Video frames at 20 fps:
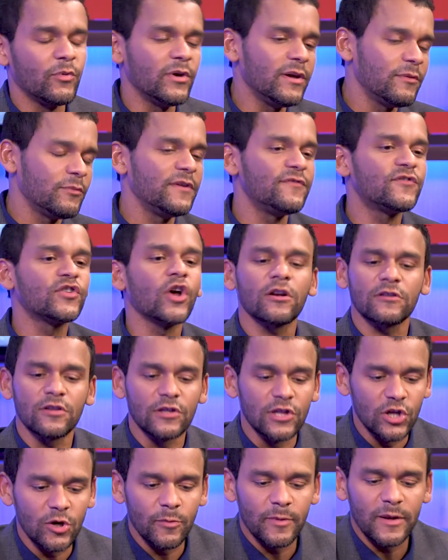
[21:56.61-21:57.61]
we, we've talked a
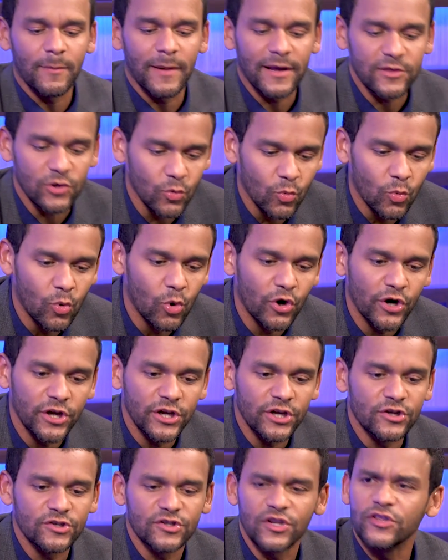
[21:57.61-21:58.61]
little bit about the
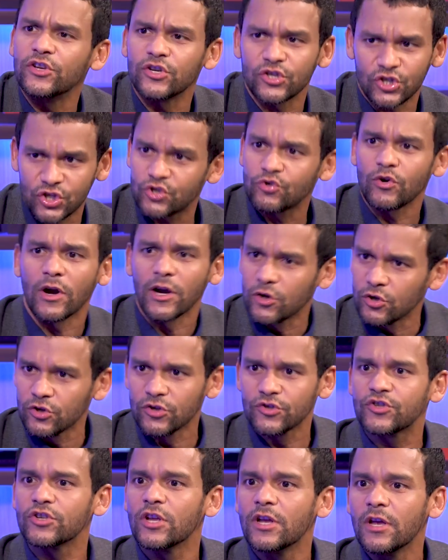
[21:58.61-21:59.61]
Warriors and their
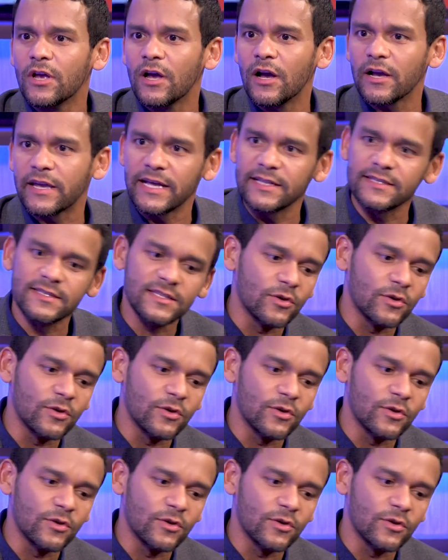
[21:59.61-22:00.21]
struggles against